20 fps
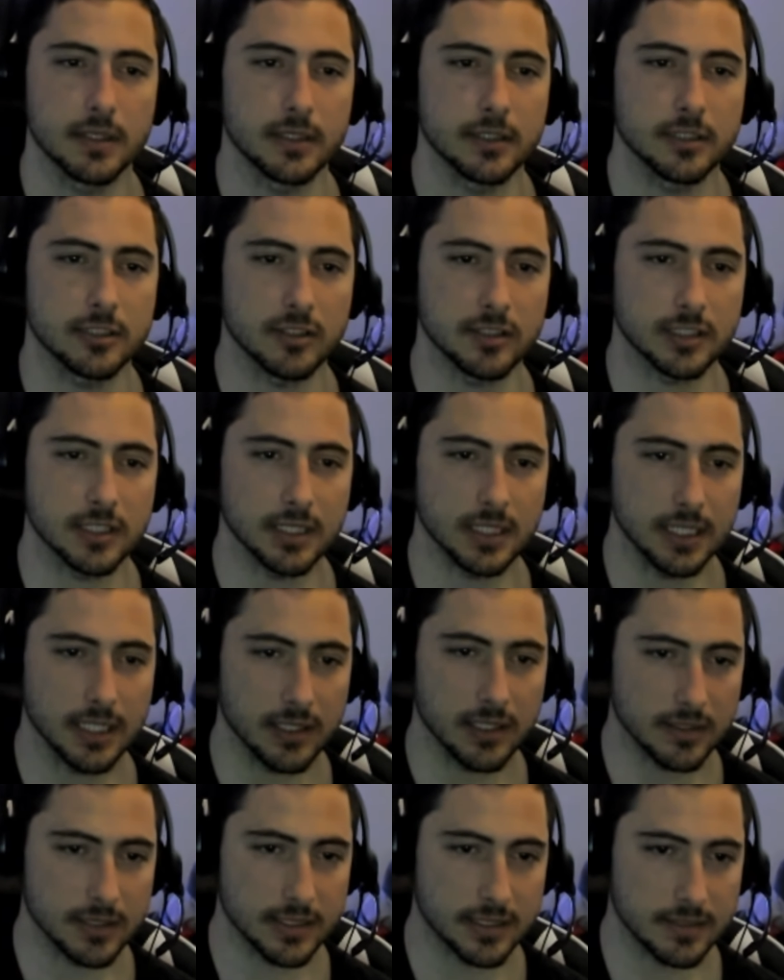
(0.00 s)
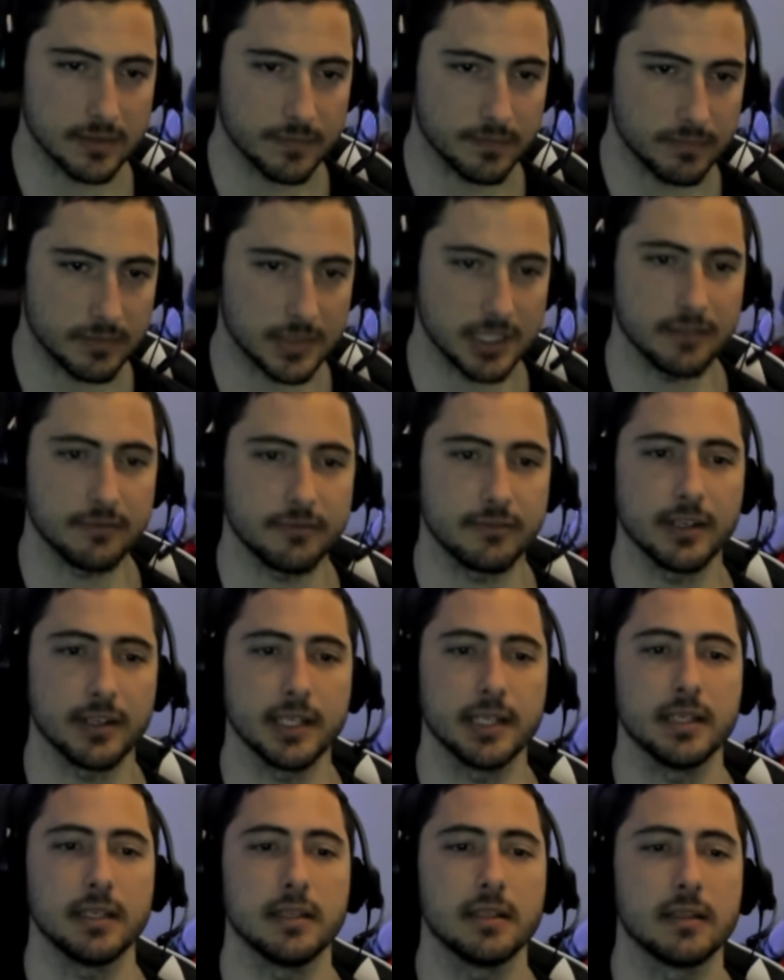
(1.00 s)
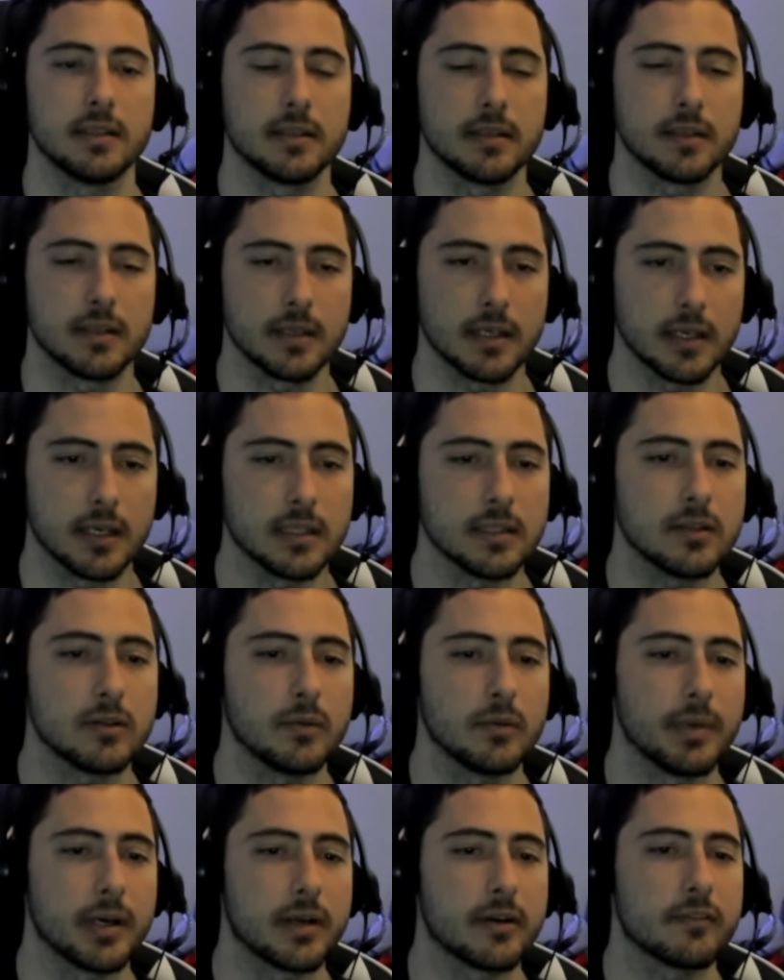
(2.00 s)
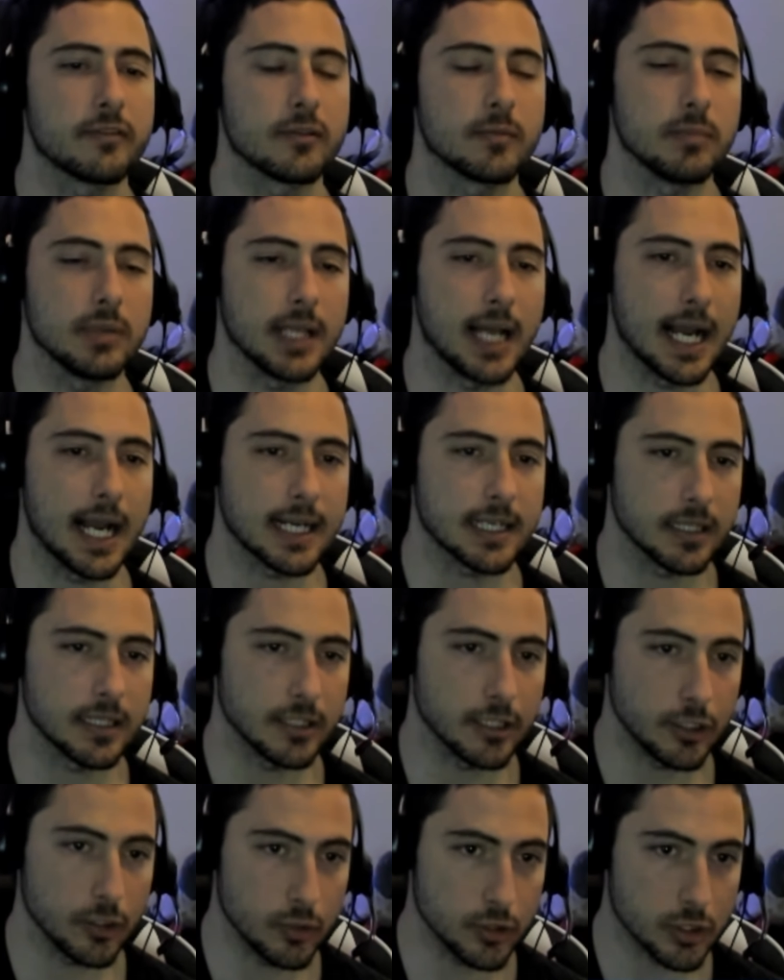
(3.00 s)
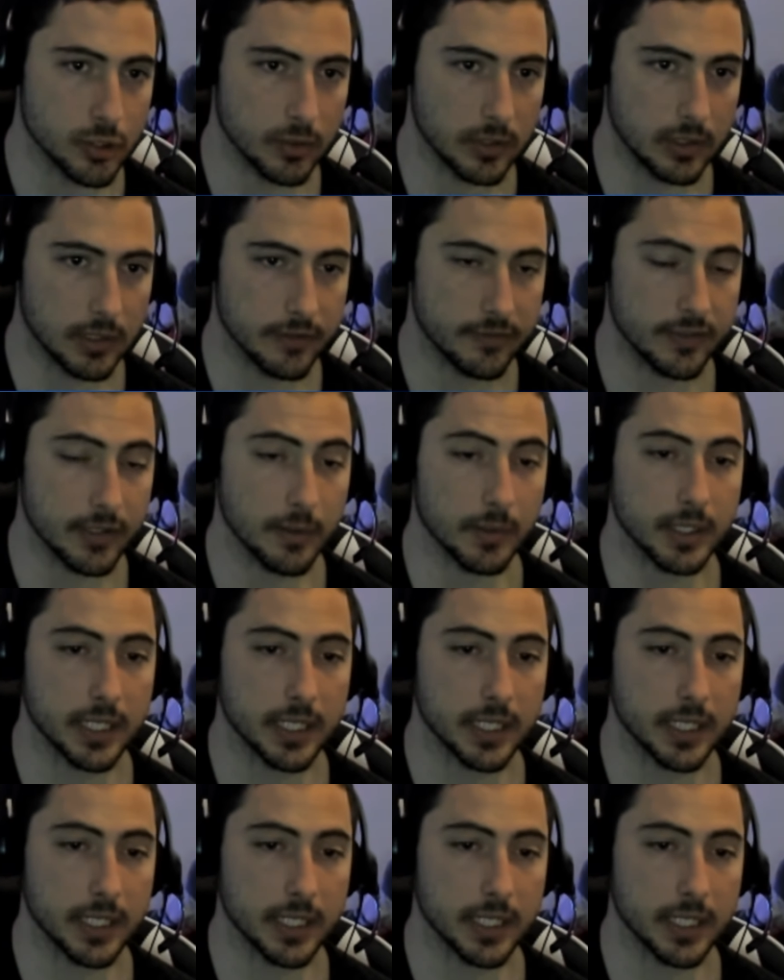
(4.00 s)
So it's a little different, a little better for black than the usual if they were